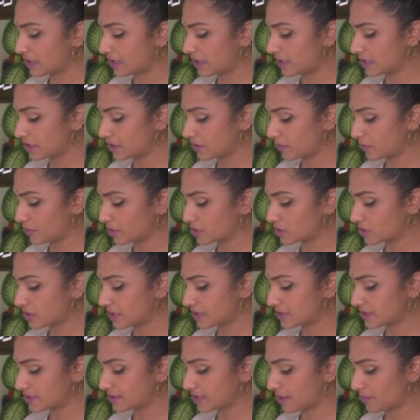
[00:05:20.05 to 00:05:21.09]
individual
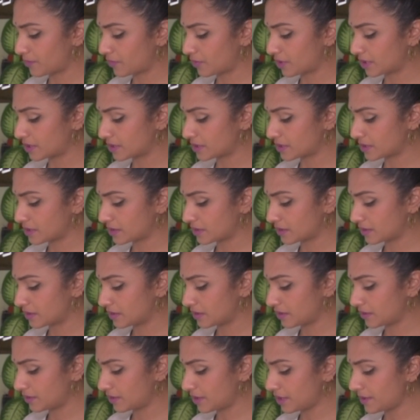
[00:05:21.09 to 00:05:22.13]
and separate.
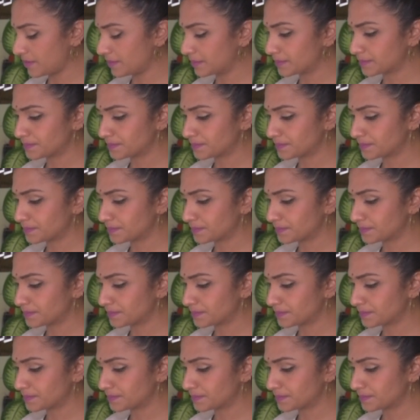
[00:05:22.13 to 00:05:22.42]
Okay?